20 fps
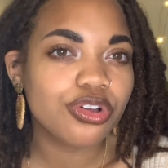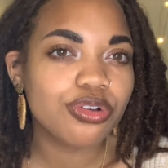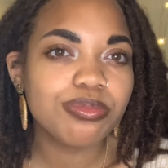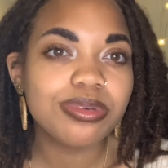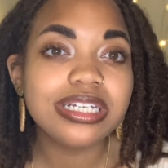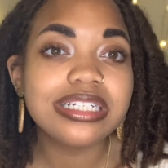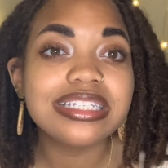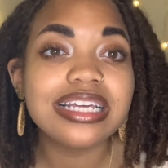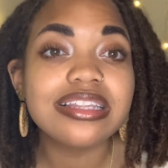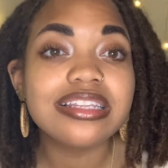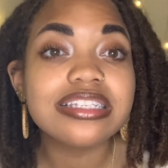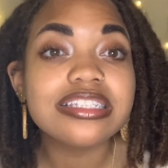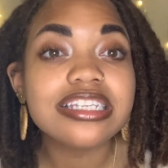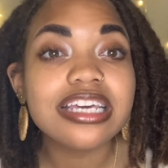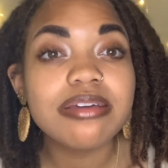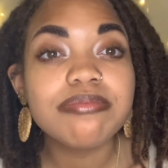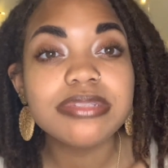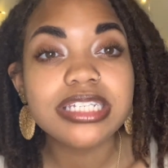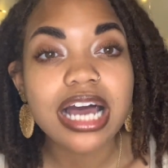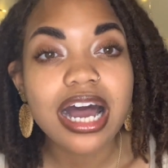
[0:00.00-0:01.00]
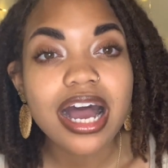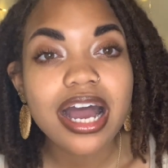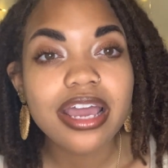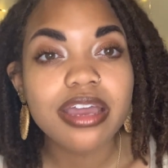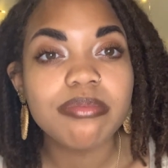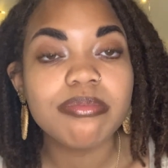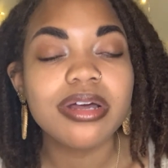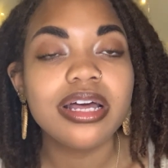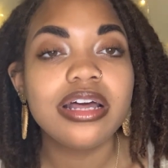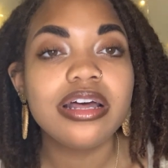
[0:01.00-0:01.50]
because at the same
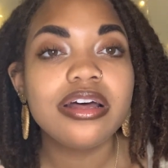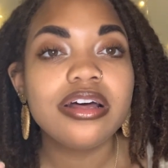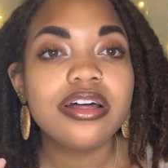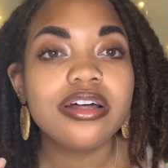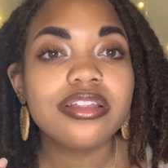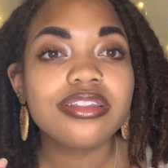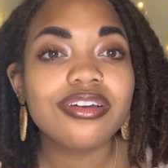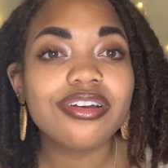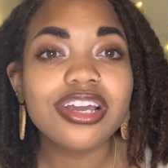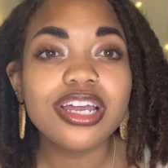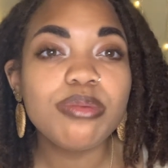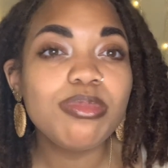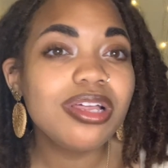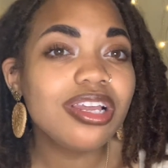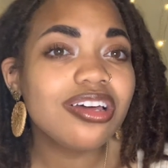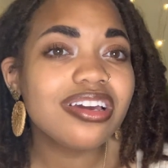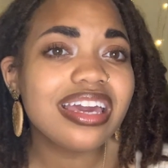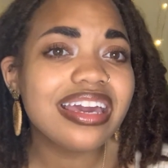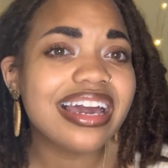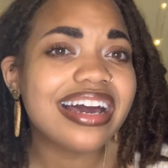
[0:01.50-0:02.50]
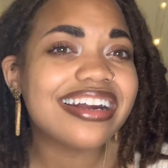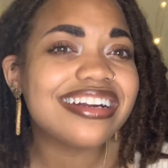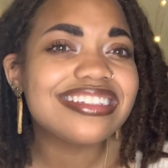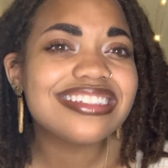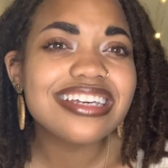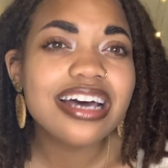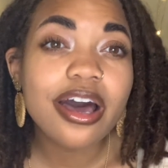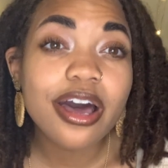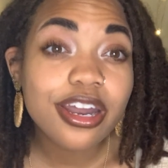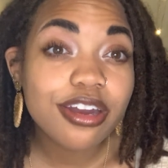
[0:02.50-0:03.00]
time, they're going to be looking at
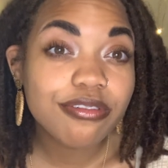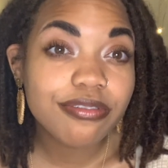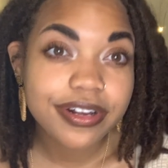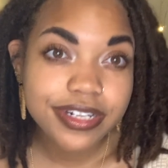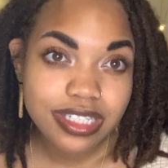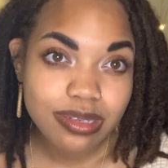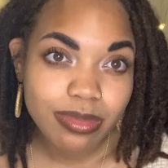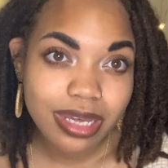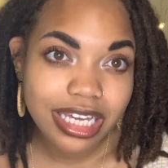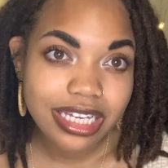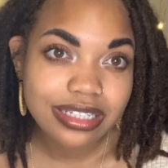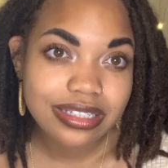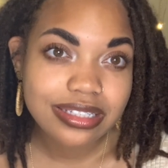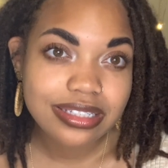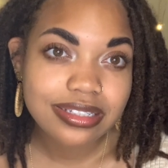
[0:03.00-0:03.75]
a ton of resumes,